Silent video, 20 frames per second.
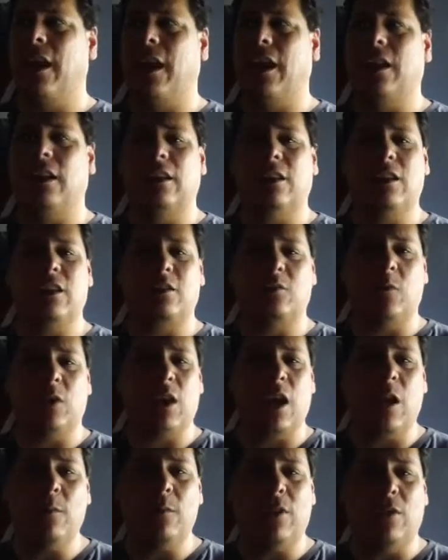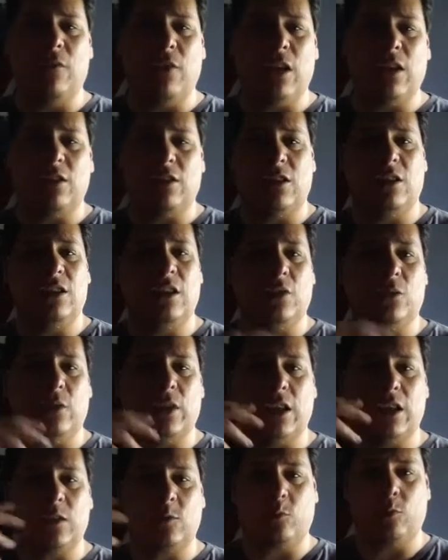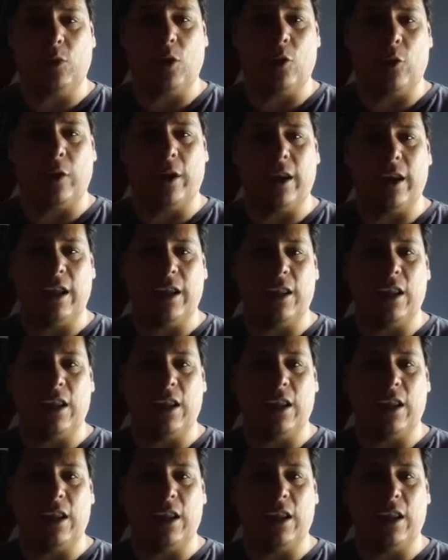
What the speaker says: And it doesn't become convention until we explore it,